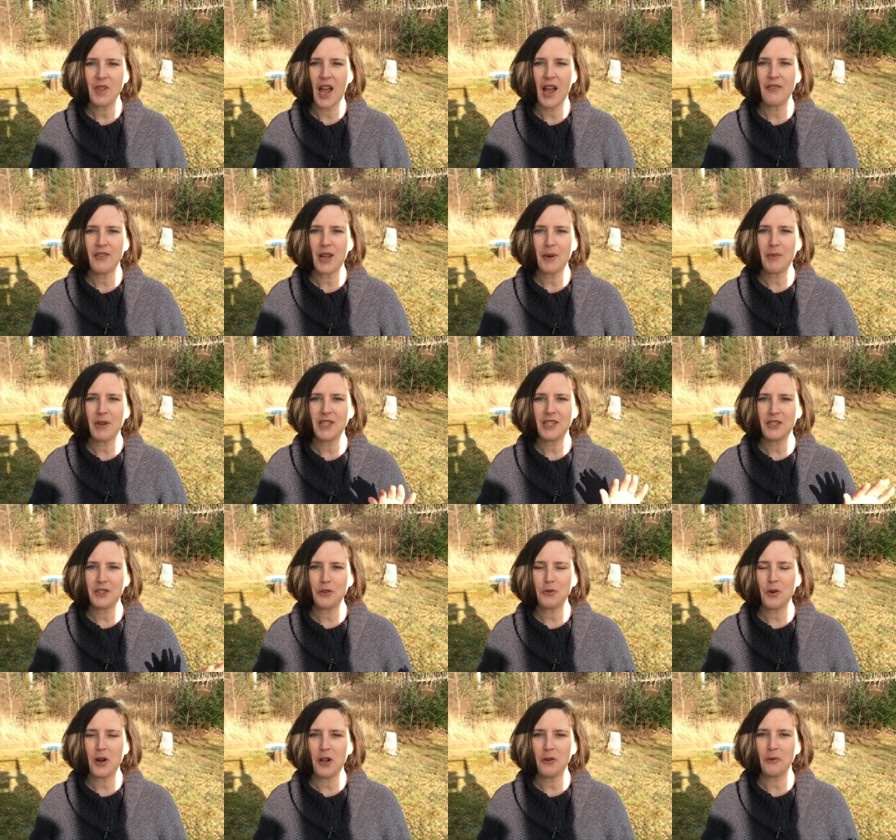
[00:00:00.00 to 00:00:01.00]
I've got my
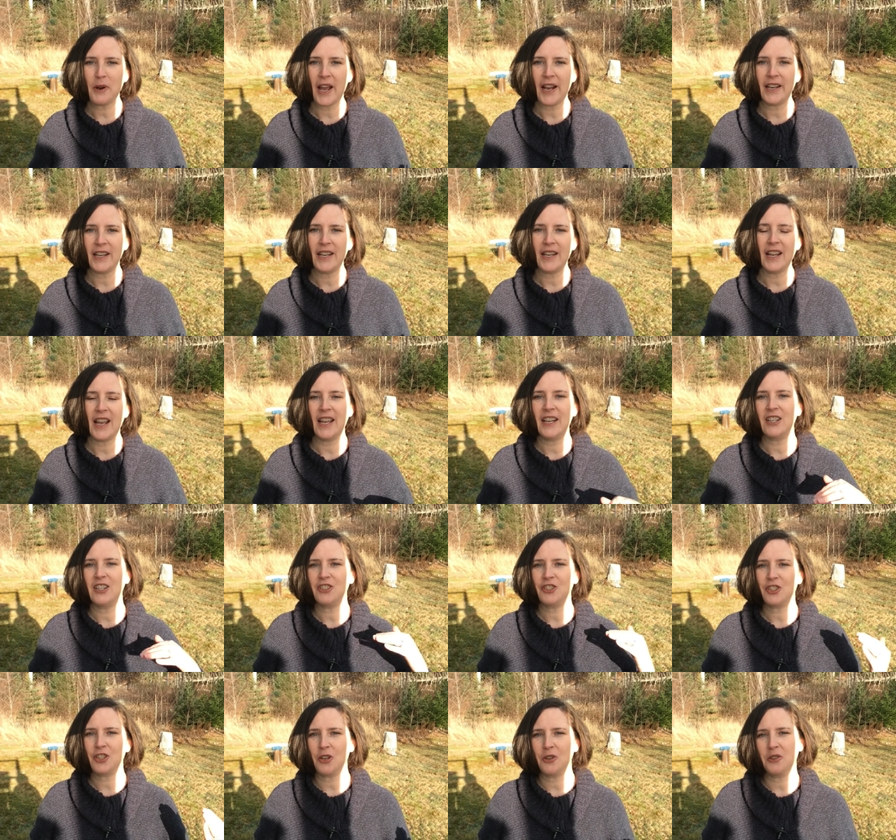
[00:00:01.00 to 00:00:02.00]
stew all ready and
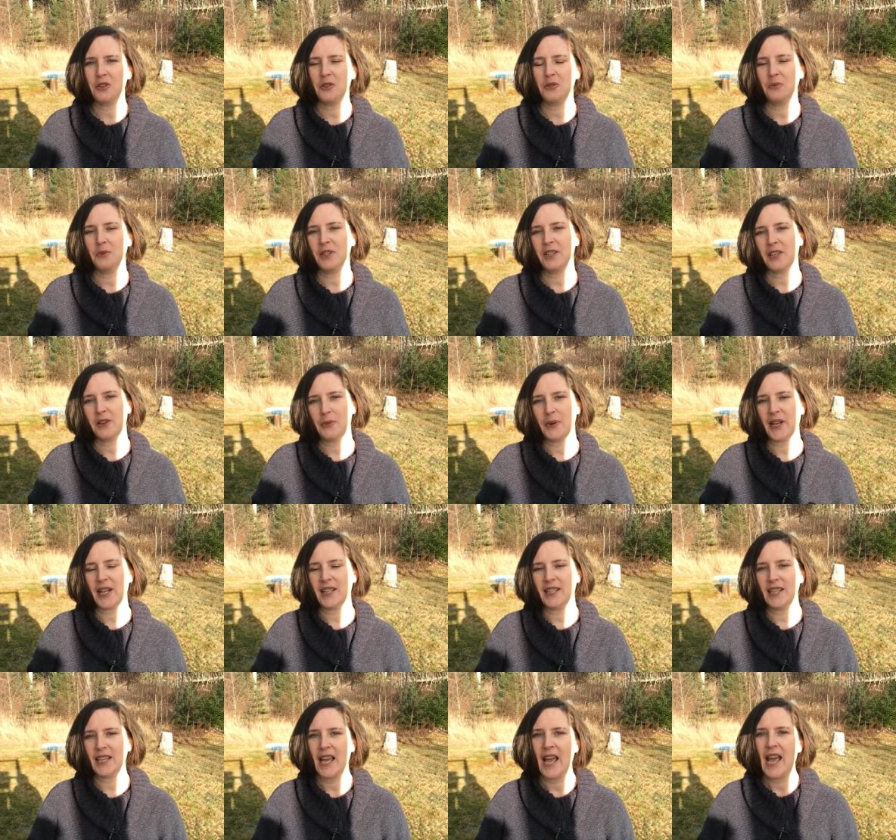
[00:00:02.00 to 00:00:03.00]
I'll show you really
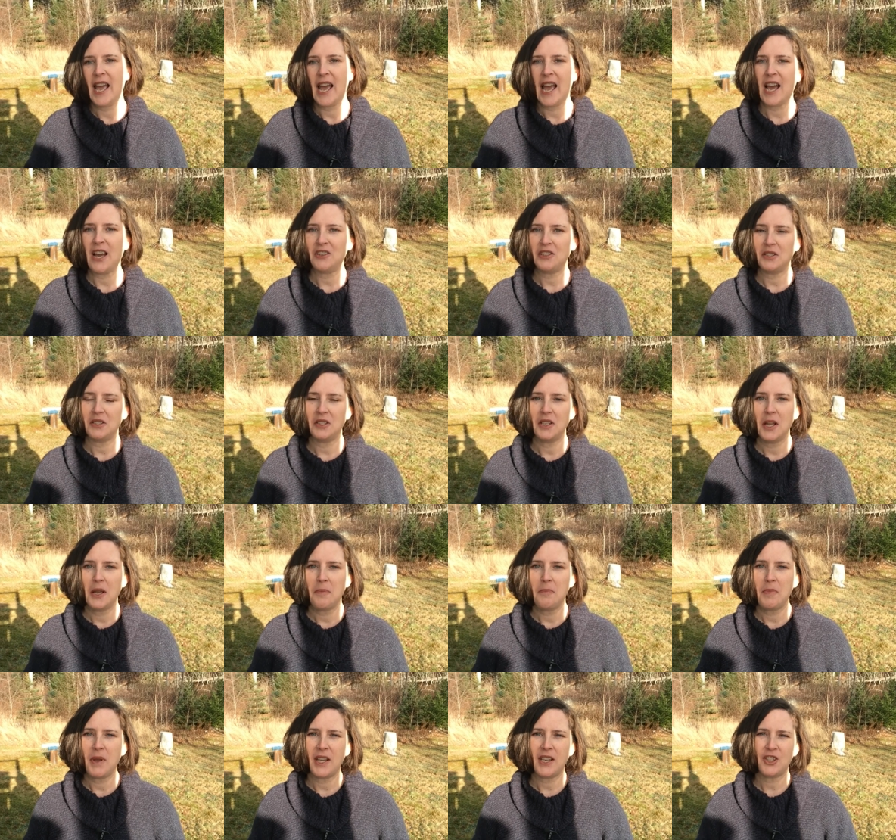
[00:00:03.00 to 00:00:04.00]
quickly how to
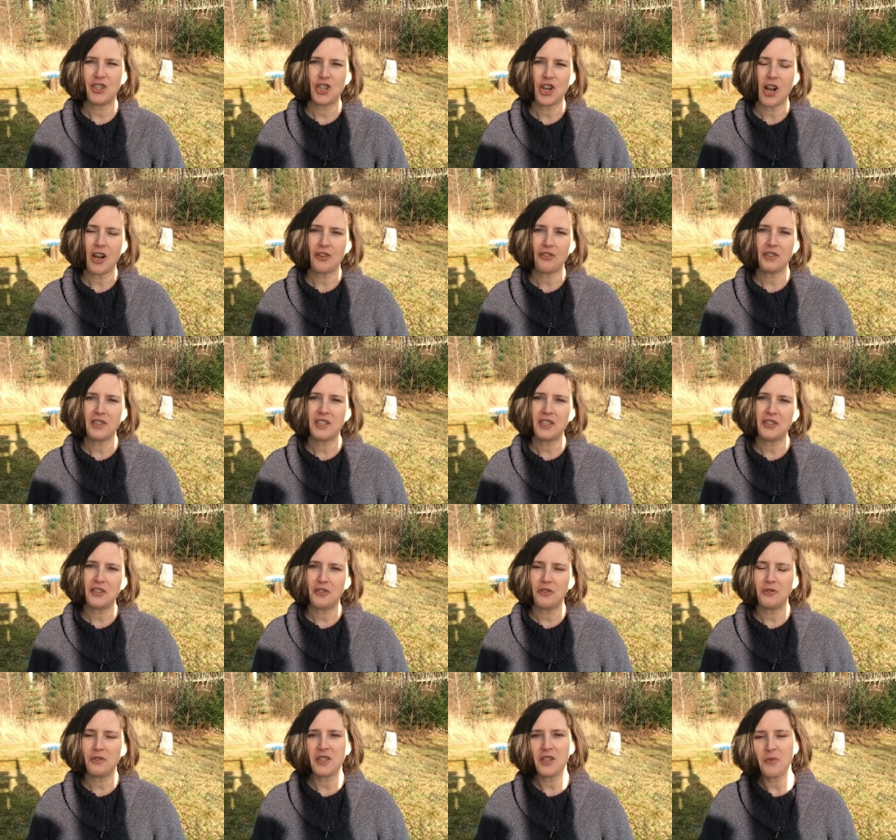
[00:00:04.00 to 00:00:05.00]
make chakra
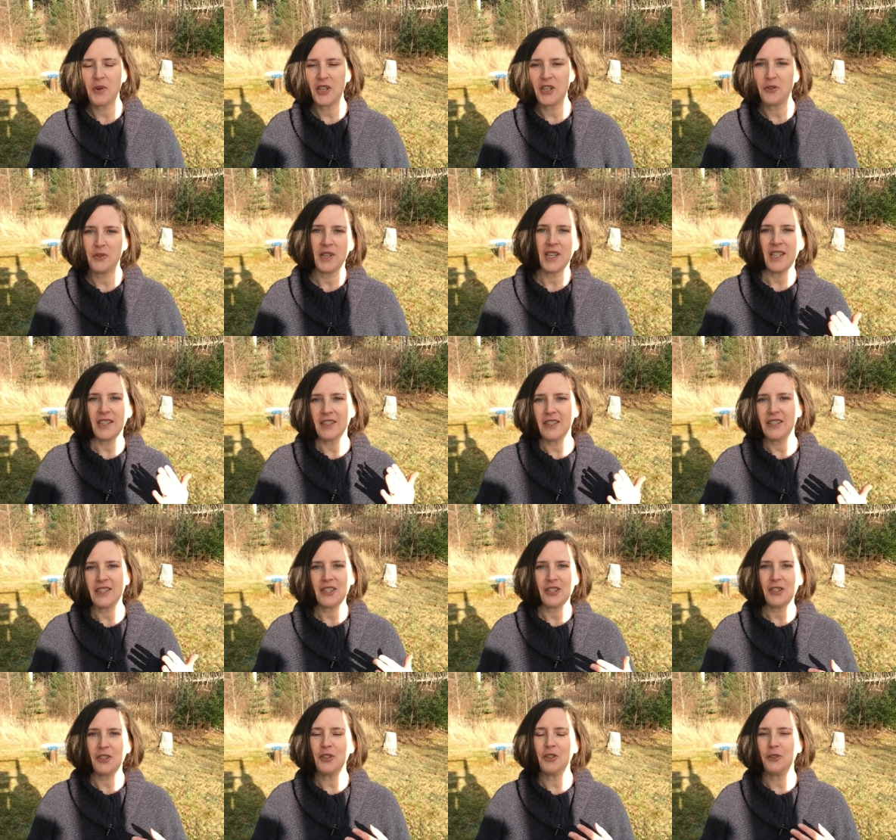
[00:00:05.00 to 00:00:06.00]
stew so when you eat the
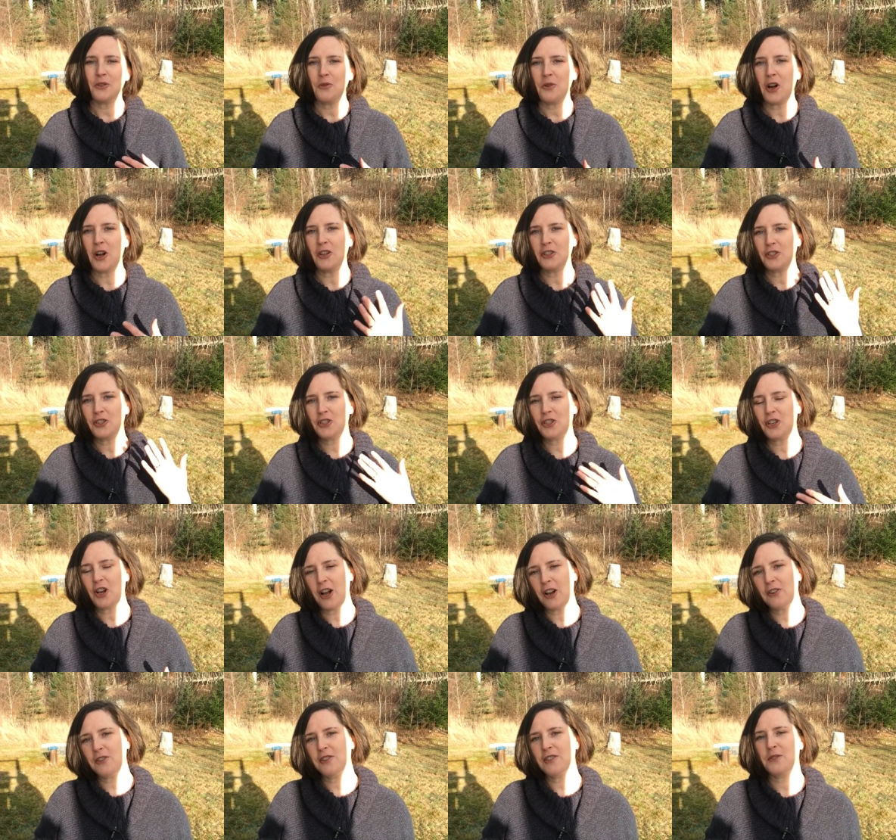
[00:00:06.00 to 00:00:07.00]
stew, all your
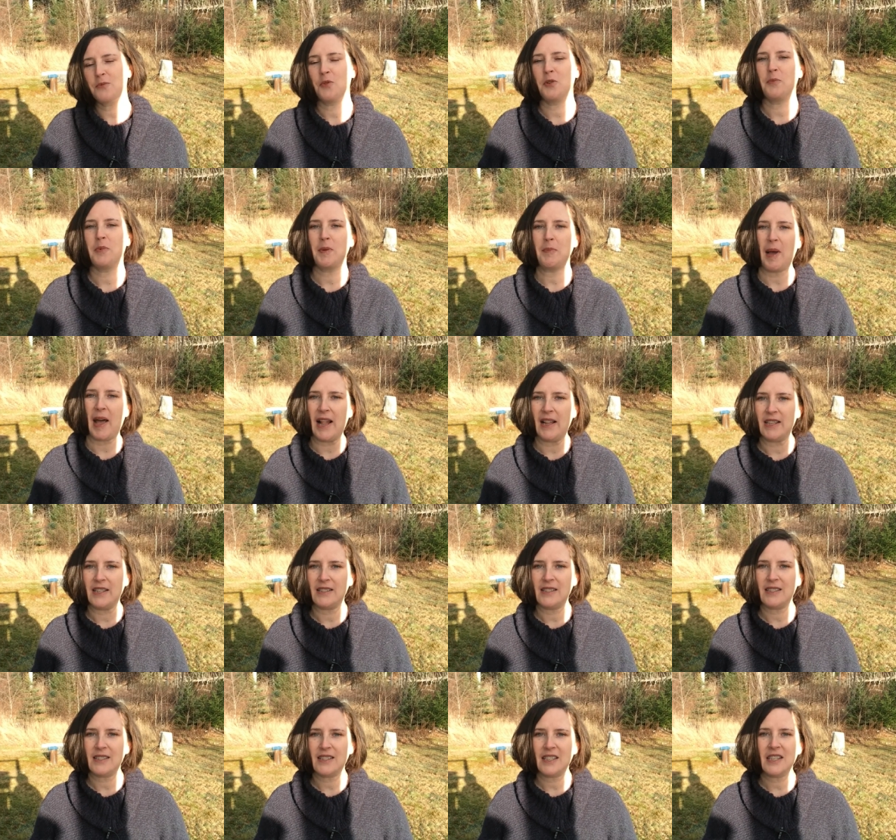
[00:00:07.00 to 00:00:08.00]
chakras will be
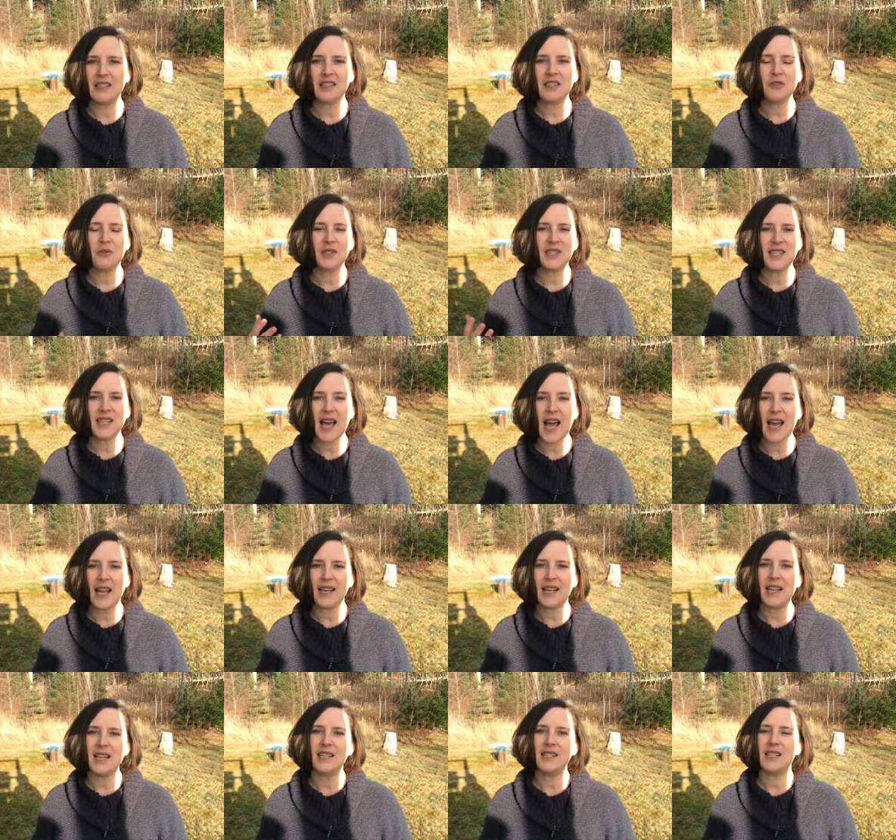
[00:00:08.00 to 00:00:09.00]
balanced. And so it's that
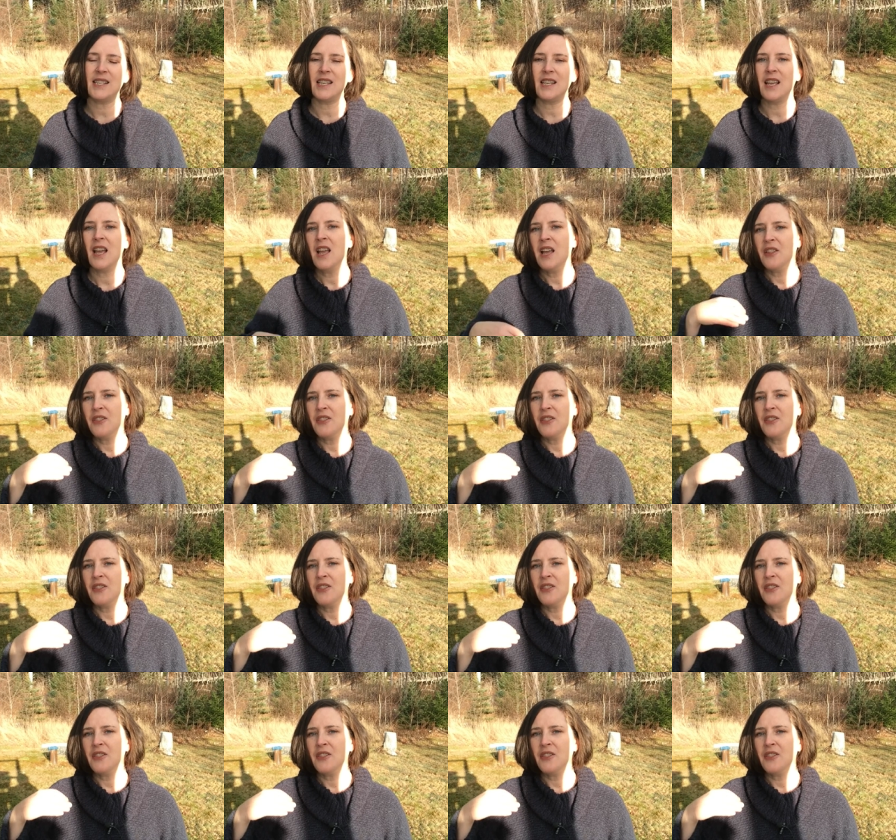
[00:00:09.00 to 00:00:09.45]
easy.